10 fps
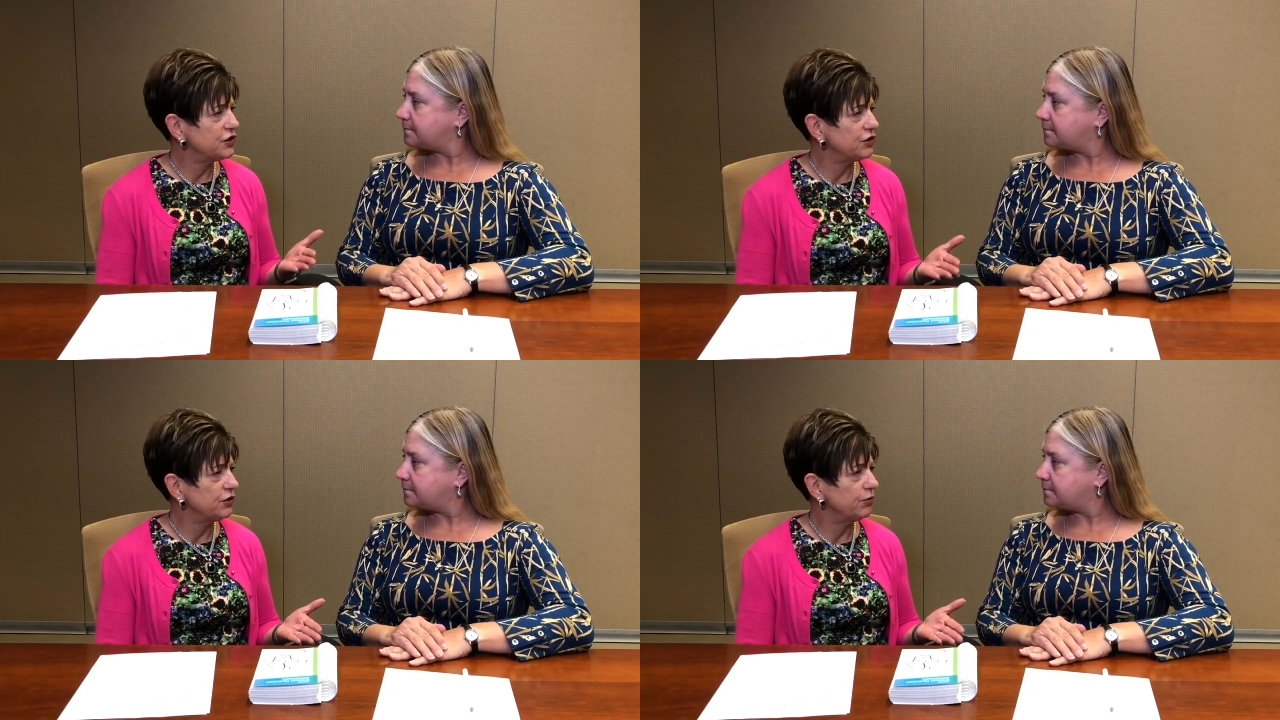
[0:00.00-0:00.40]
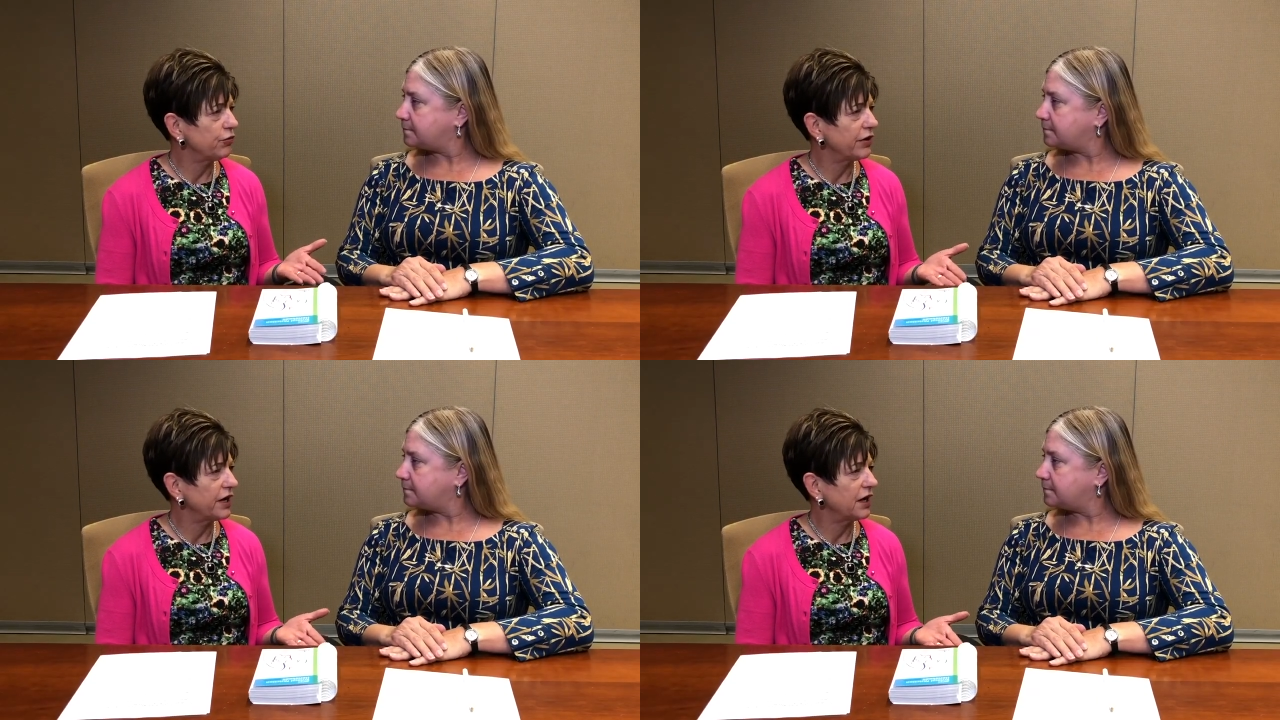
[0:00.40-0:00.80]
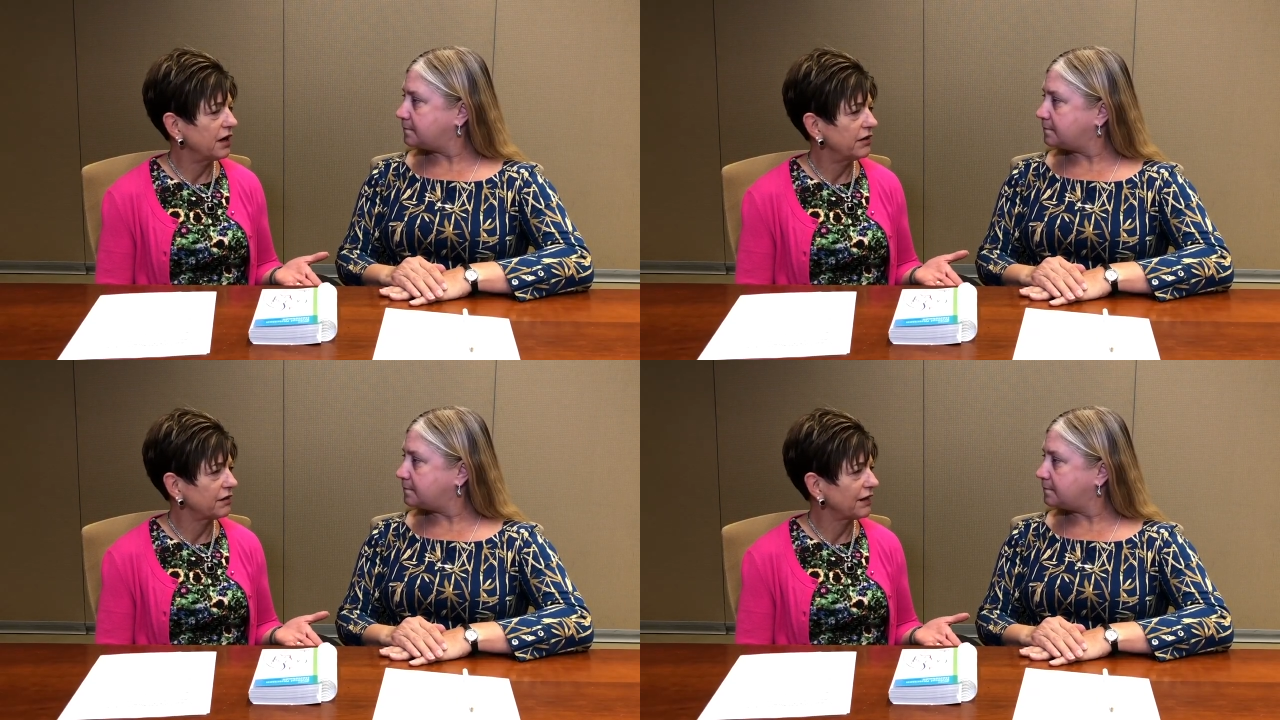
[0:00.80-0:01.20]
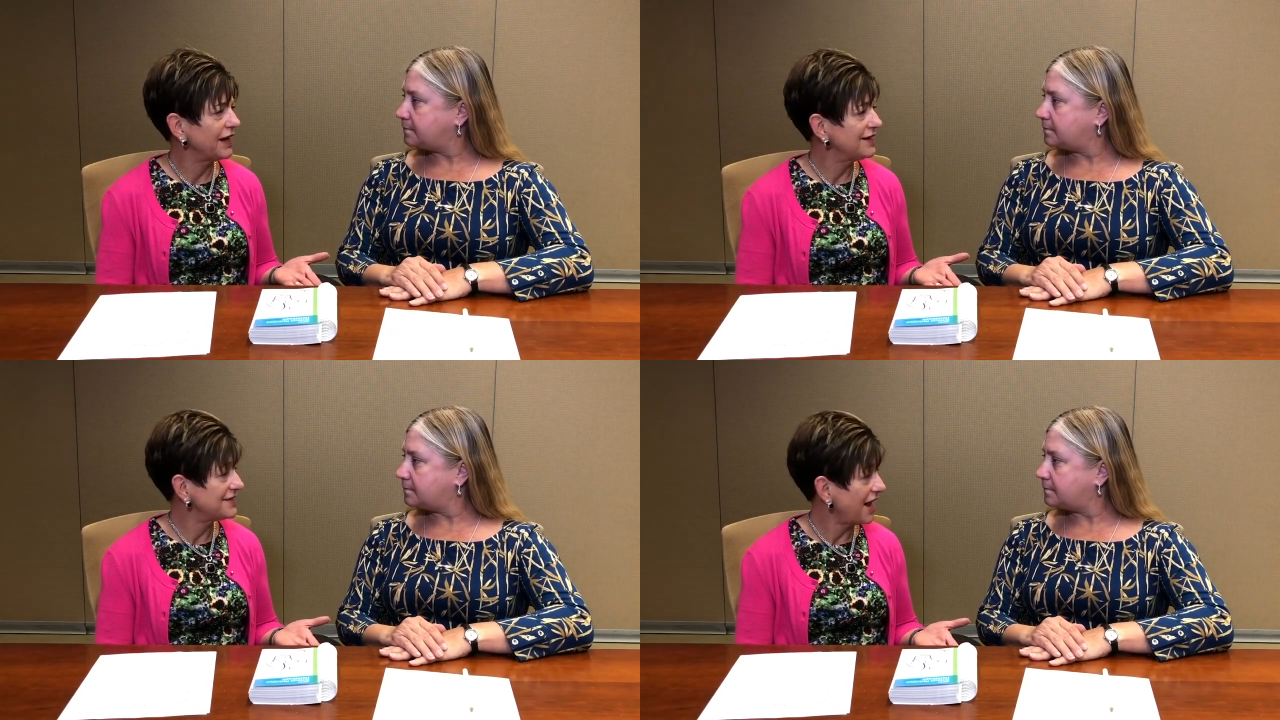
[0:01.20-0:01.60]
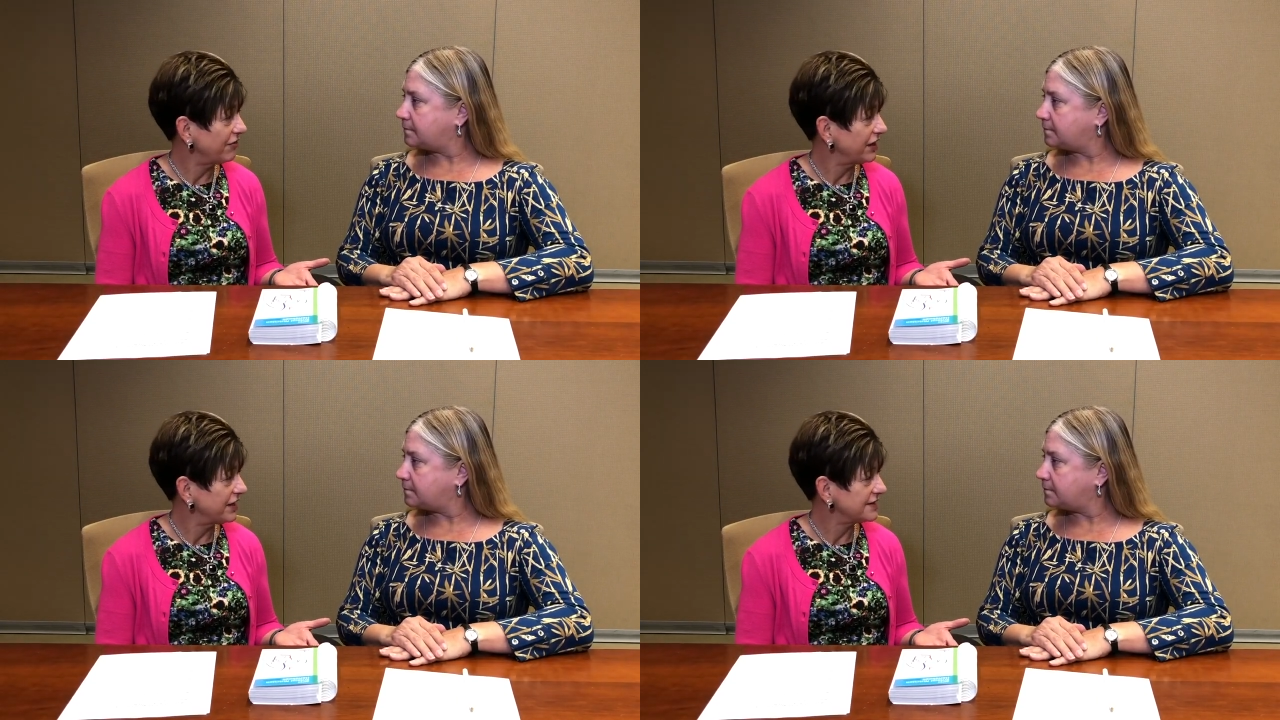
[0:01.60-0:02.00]
Speaker 1: to bring the latest
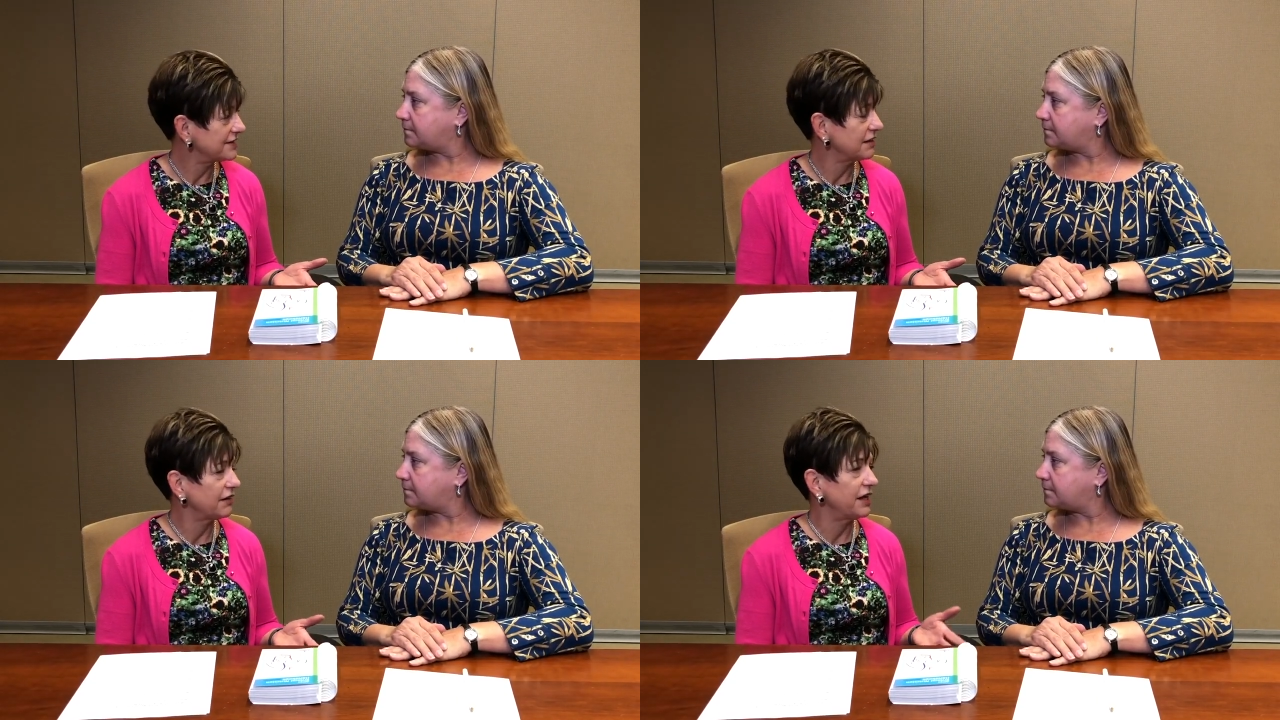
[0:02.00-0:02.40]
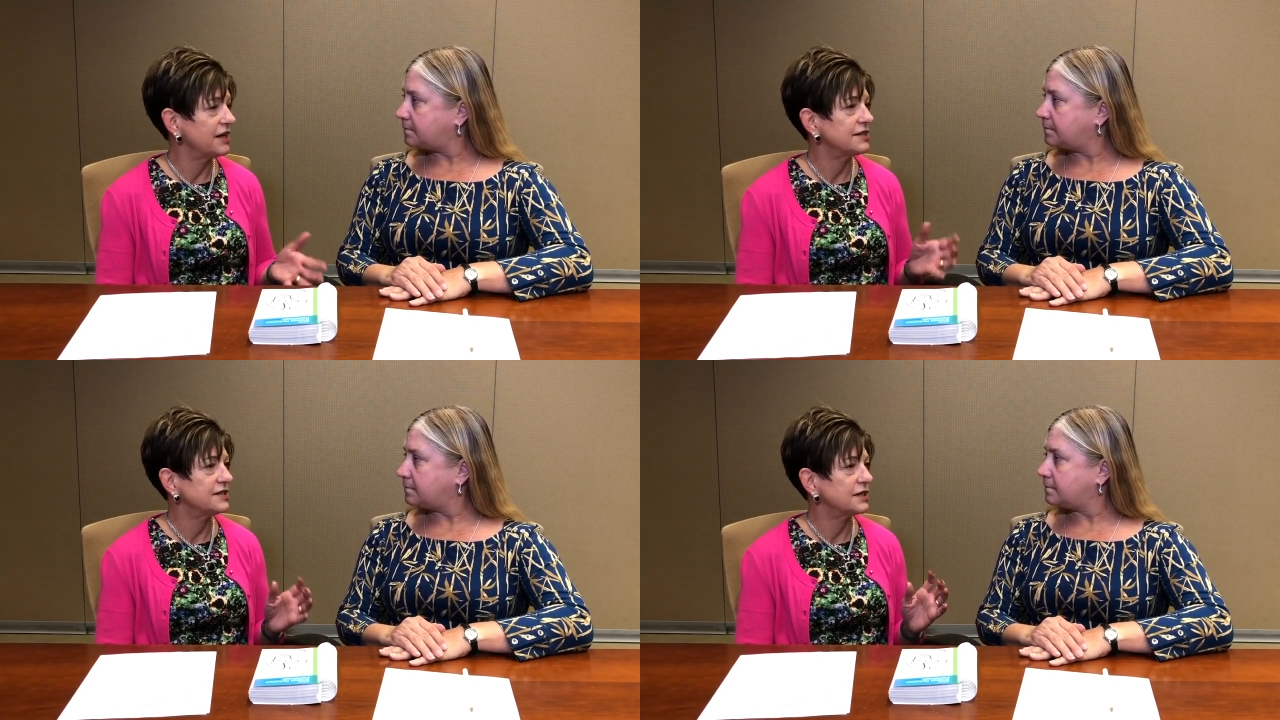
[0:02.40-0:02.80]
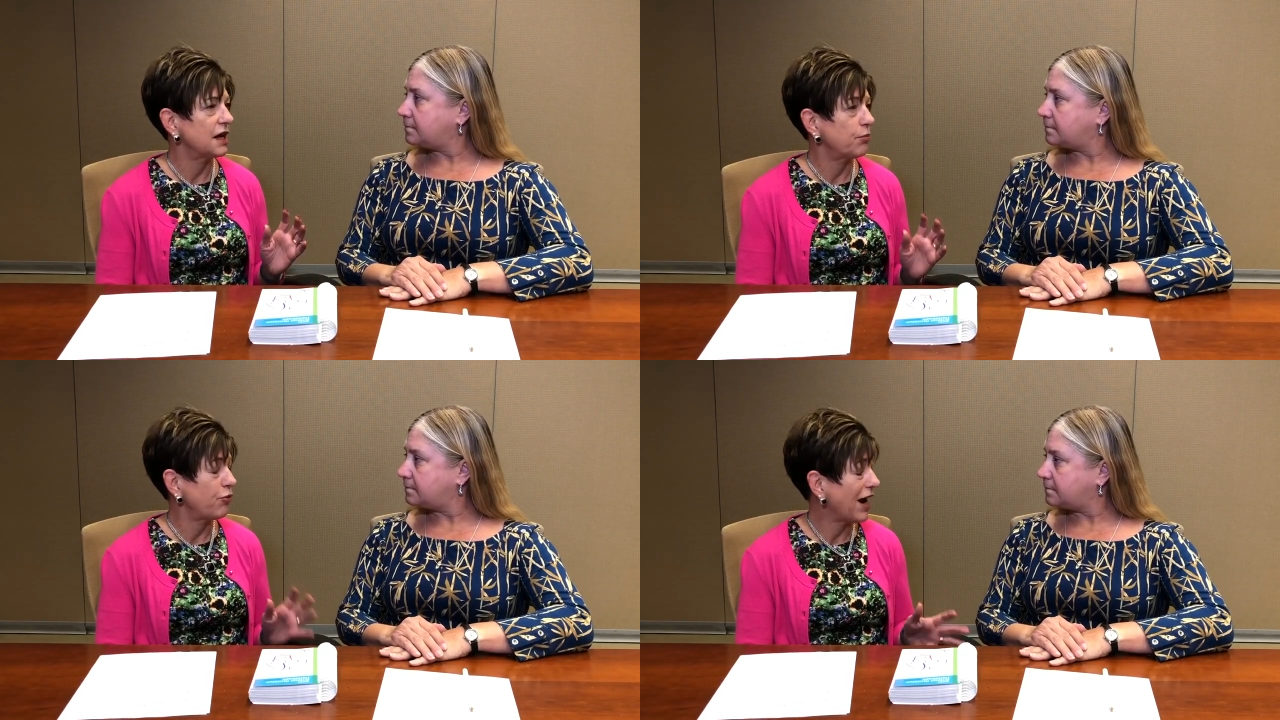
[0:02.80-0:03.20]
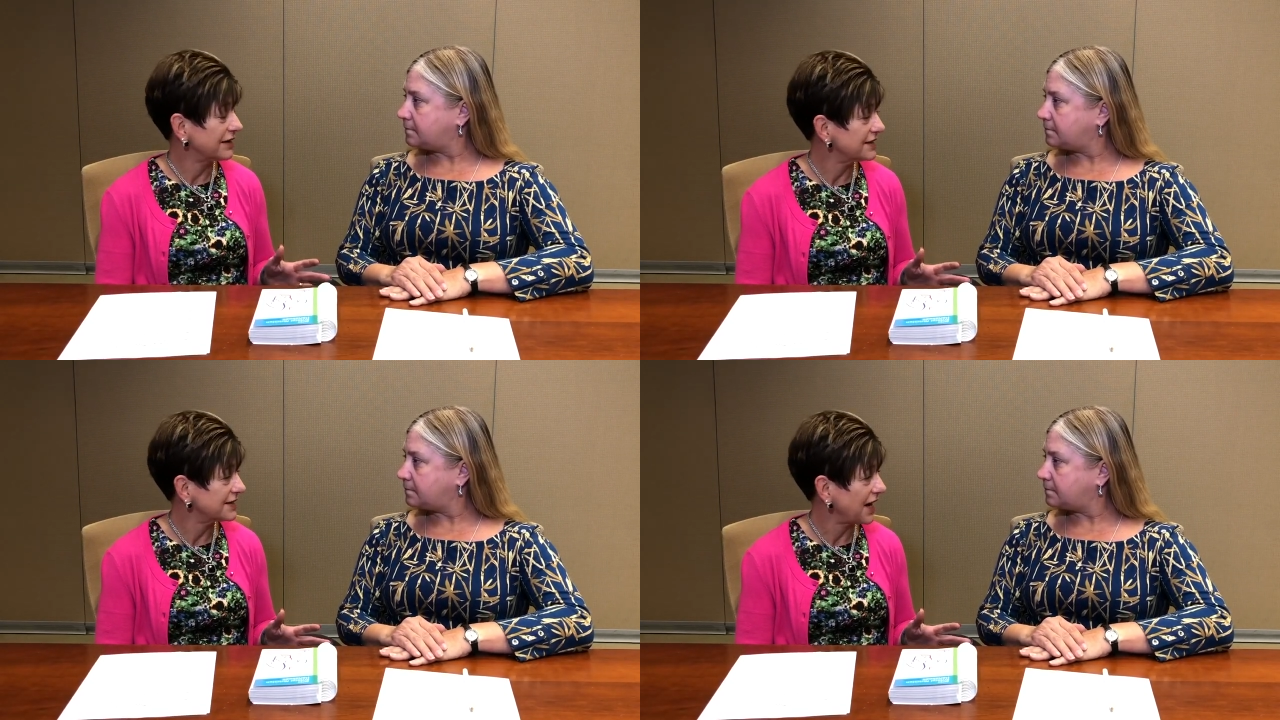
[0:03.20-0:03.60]
evidence, the latest practice